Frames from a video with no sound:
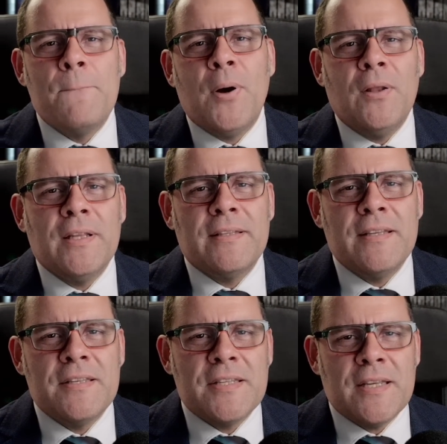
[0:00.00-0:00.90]

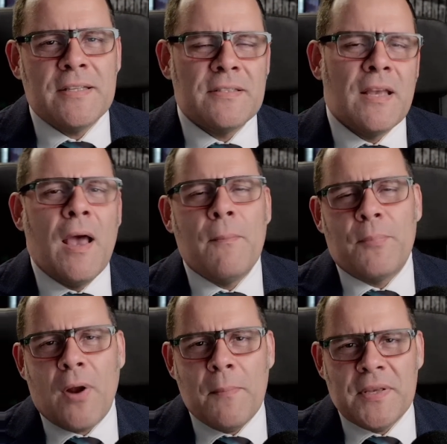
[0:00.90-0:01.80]
politician's
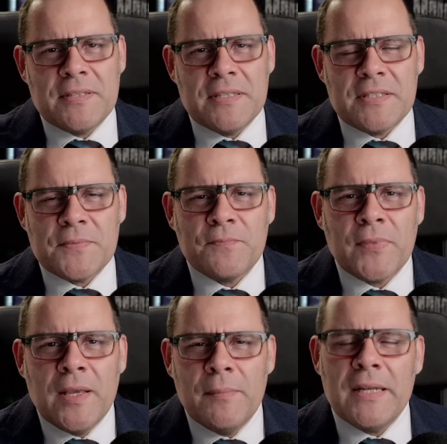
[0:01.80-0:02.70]
promises.
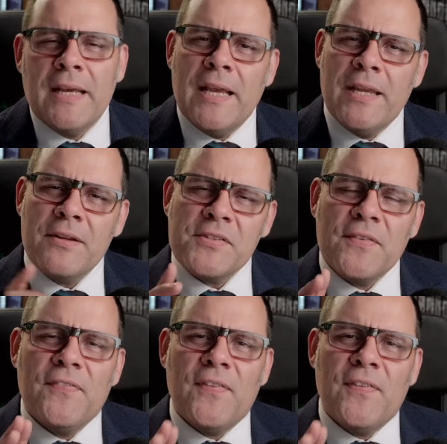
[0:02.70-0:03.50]
But here's the